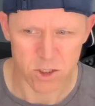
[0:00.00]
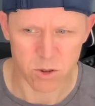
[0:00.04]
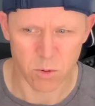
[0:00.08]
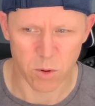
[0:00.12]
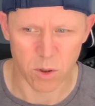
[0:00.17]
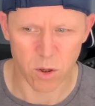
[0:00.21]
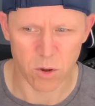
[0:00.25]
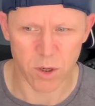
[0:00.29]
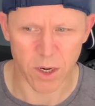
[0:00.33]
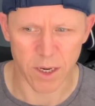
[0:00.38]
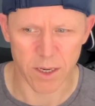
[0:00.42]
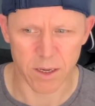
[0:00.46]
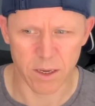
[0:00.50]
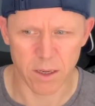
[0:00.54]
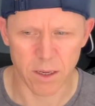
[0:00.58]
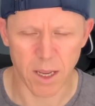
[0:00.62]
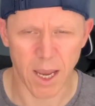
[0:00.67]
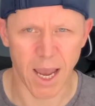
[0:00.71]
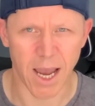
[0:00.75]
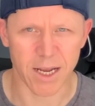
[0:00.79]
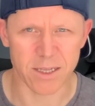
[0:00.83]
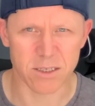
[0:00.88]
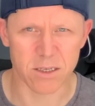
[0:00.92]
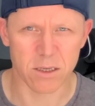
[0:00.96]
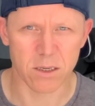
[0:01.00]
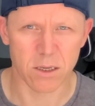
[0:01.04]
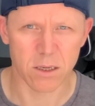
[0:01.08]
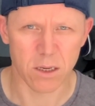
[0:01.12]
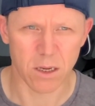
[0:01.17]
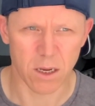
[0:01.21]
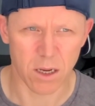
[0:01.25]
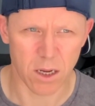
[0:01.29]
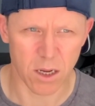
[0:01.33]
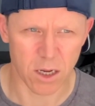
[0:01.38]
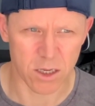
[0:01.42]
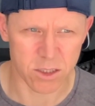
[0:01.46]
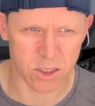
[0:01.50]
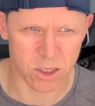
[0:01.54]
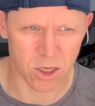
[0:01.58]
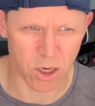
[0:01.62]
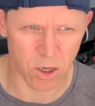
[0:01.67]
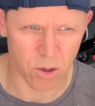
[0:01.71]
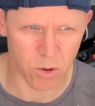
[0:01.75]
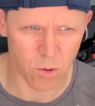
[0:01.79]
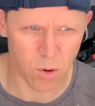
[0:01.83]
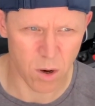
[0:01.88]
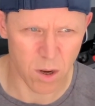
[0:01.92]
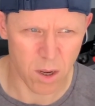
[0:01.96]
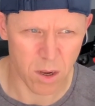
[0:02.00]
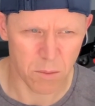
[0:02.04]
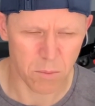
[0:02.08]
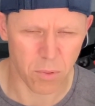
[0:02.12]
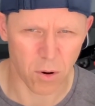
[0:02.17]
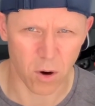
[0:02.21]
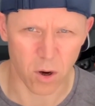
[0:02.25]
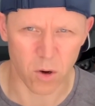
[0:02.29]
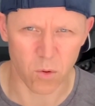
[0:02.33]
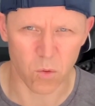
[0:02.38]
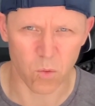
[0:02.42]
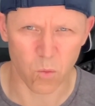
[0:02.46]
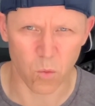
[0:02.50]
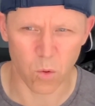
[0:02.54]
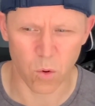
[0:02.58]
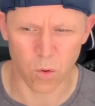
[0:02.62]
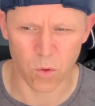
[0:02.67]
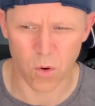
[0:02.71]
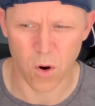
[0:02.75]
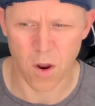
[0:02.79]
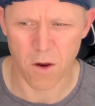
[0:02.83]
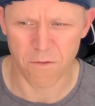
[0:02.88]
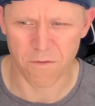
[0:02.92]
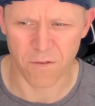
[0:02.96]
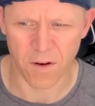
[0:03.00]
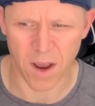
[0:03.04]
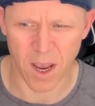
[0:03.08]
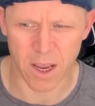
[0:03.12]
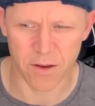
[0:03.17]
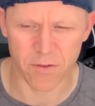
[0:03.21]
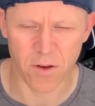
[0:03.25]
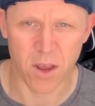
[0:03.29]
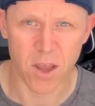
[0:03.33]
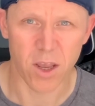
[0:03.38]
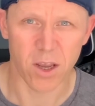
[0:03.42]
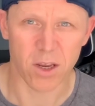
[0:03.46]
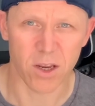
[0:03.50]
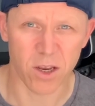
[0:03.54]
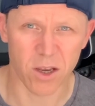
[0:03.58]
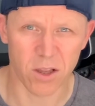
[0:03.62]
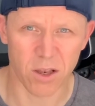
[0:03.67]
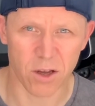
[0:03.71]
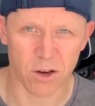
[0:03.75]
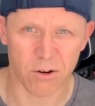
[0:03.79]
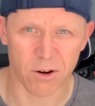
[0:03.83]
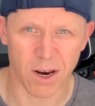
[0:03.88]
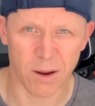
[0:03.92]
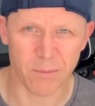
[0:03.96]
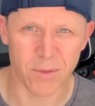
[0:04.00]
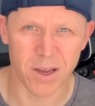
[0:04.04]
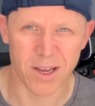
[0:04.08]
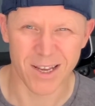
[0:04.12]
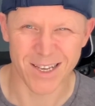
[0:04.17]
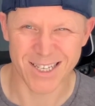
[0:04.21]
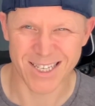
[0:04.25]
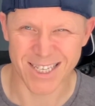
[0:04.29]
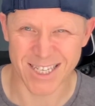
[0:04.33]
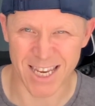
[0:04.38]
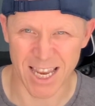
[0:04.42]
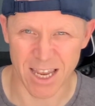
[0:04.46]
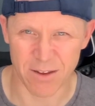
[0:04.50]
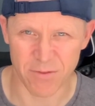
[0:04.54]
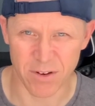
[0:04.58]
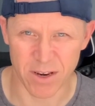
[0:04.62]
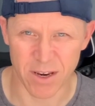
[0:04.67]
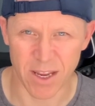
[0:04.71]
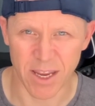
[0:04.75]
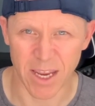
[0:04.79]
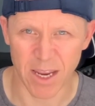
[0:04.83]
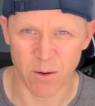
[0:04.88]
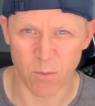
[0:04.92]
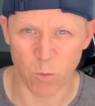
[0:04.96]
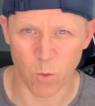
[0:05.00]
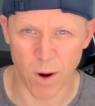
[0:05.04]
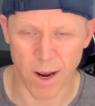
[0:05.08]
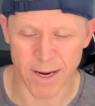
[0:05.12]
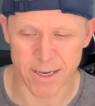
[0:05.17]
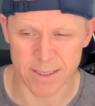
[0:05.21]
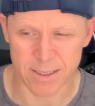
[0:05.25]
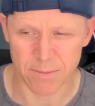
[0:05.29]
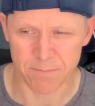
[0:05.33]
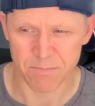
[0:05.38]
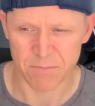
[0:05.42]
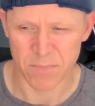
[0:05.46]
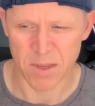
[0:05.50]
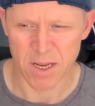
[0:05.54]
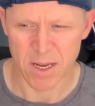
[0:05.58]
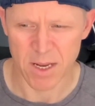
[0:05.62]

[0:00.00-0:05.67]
so we're looking at a 2.15 kilogram saving in weight